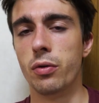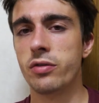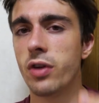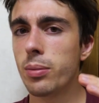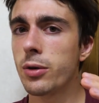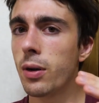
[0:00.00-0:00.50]

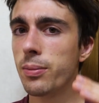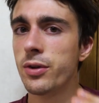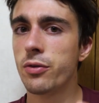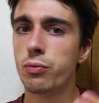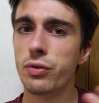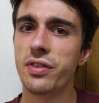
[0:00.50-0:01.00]
top
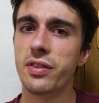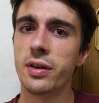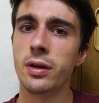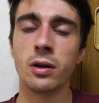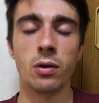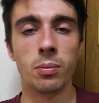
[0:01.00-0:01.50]
copies,
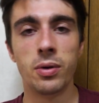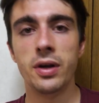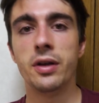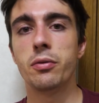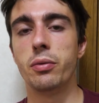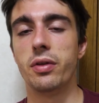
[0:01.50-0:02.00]
pristine,
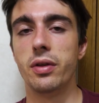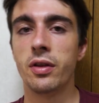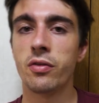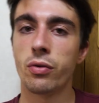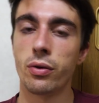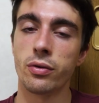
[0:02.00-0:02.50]
complete with
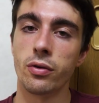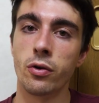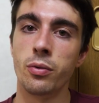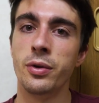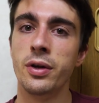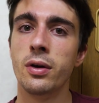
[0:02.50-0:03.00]
insert,
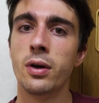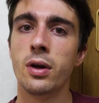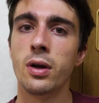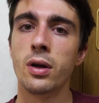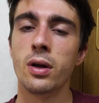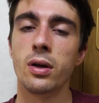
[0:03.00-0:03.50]
obi?
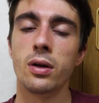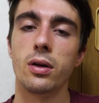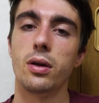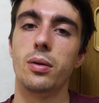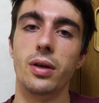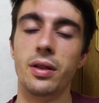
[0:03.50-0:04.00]

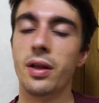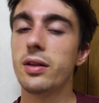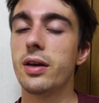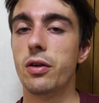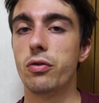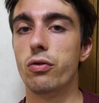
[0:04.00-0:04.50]
In that
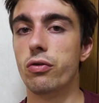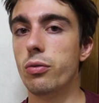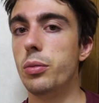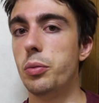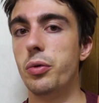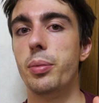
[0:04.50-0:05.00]
case, you
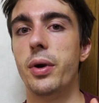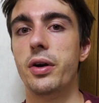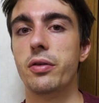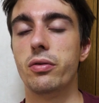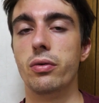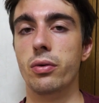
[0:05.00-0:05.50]
should be
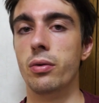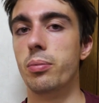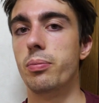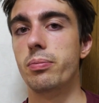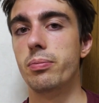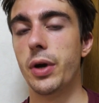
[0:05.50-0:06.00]
prepared to
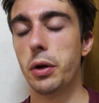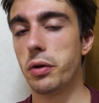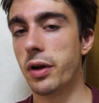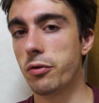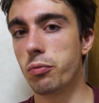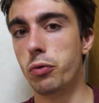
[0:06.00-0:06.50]
pay a
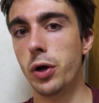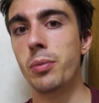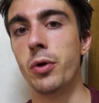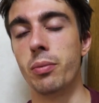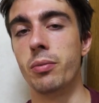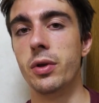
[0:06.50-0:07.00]
nice
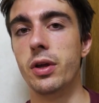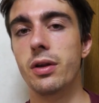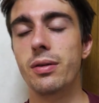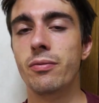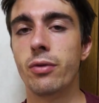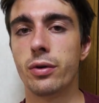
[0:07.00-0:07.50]
premium,
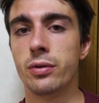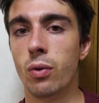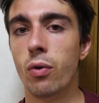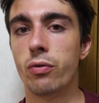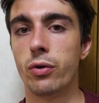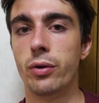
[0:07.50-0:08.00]
even
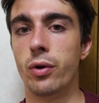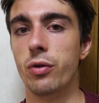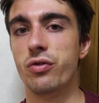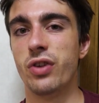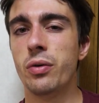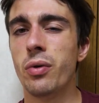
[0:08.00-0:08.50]
over a
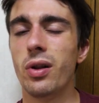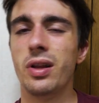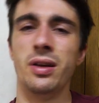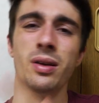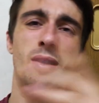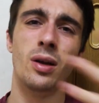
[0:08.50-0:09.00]

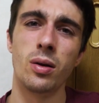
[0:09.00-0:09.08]
generally